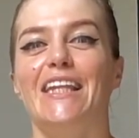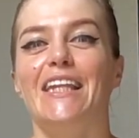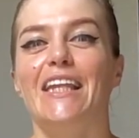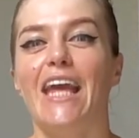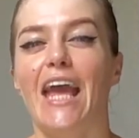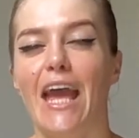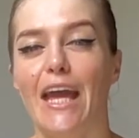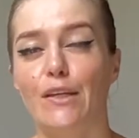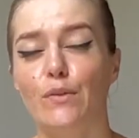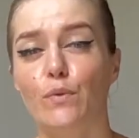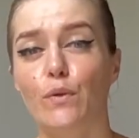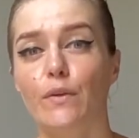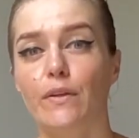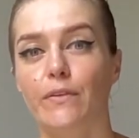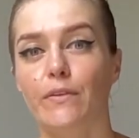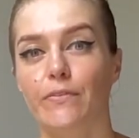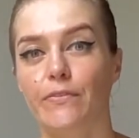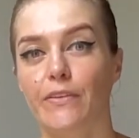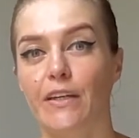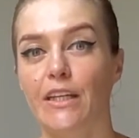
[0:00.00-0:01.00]
And we
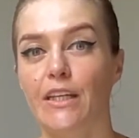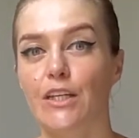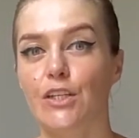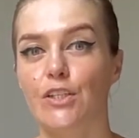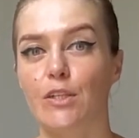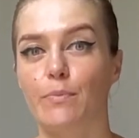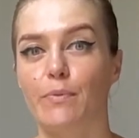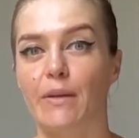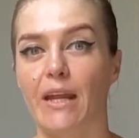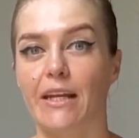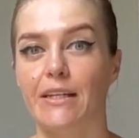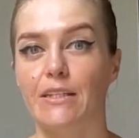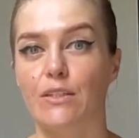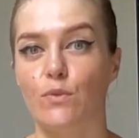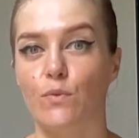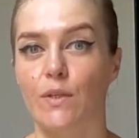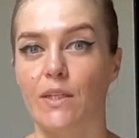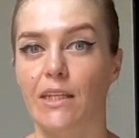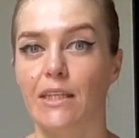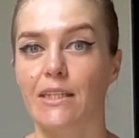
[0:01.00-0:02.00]
will finish the
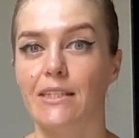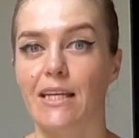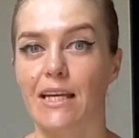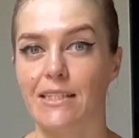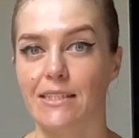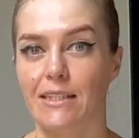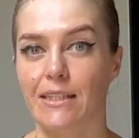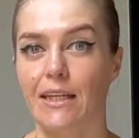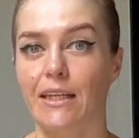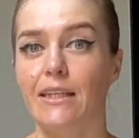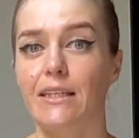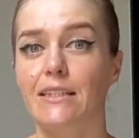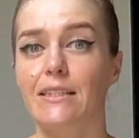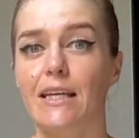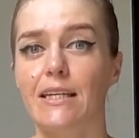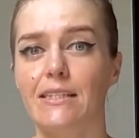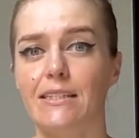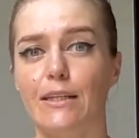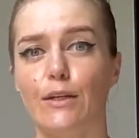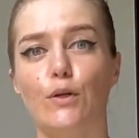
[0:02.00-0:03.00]
practice with this asana. This
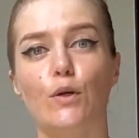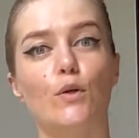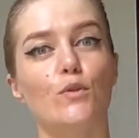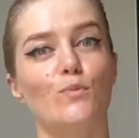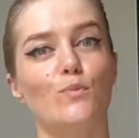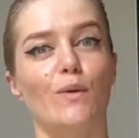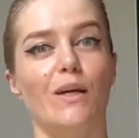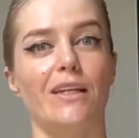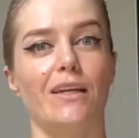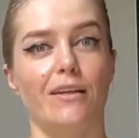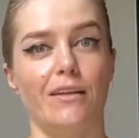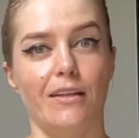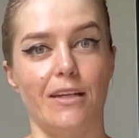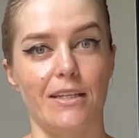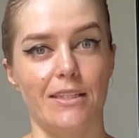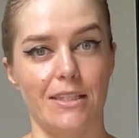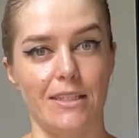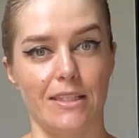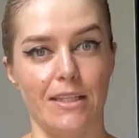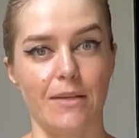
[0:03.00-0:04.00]
asana calls
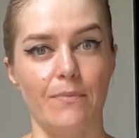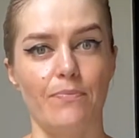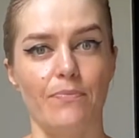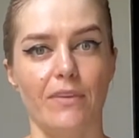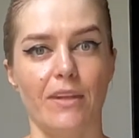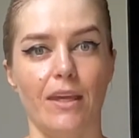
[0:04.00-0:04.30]
Baddha-Konasana.